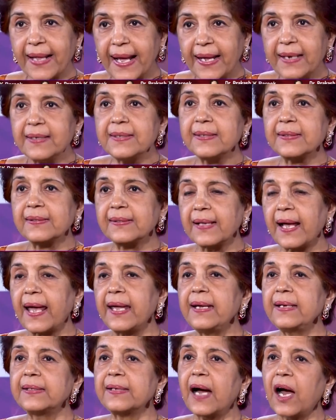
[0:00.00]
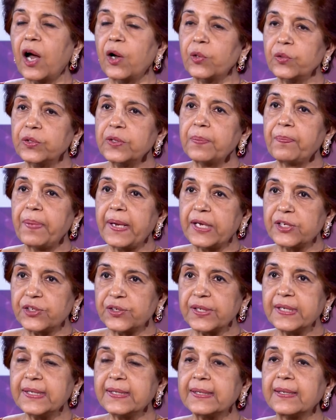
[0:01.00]
then decide how the
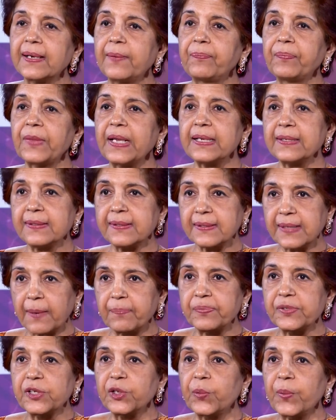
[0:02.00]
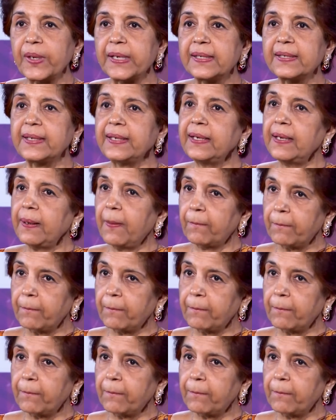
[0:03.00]
patient is subsequently